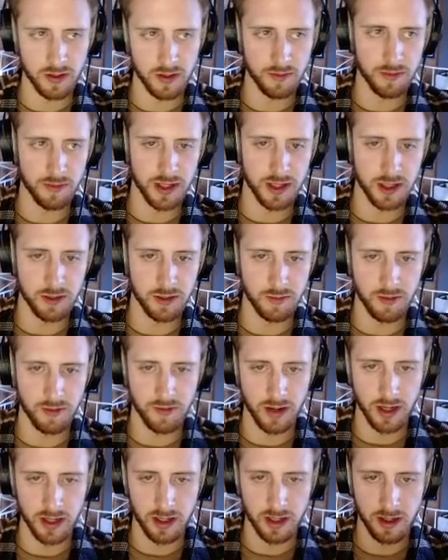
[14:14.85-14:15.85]
position
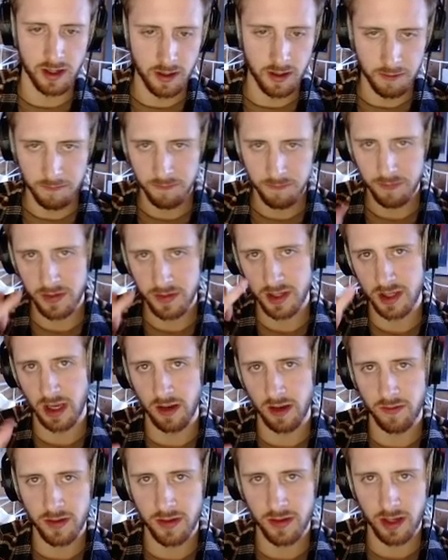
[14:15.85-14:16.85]
provide?
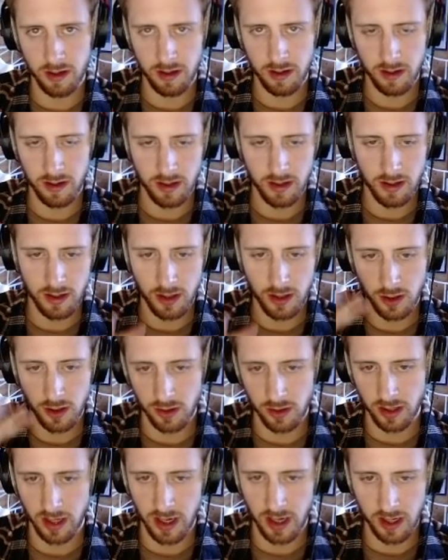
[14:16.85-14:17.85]
Safety,
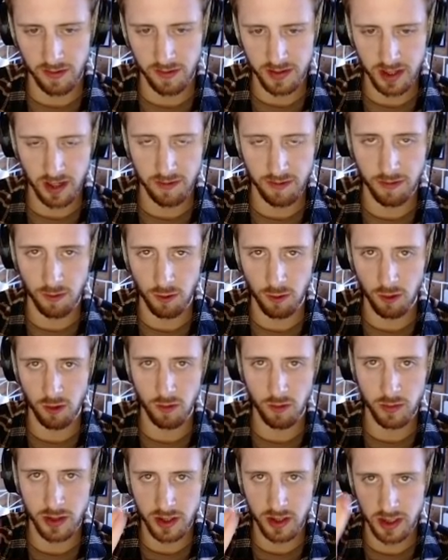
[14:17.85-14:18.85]
good line of sight for
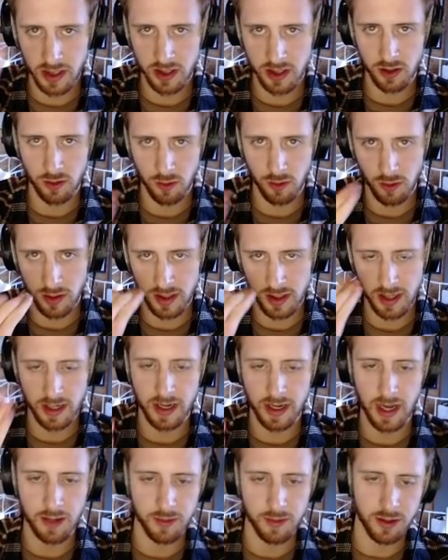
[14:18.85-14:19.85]
orbs, discords, and
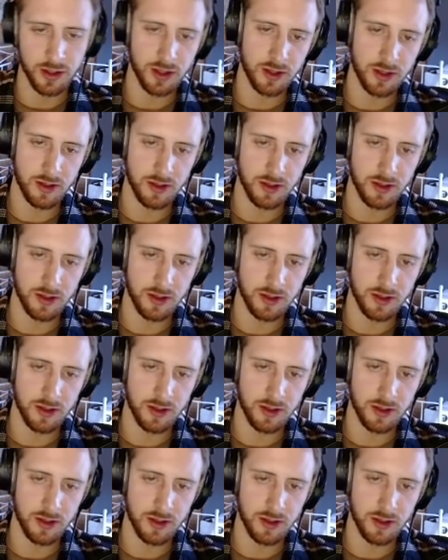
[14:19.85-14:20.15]
damage.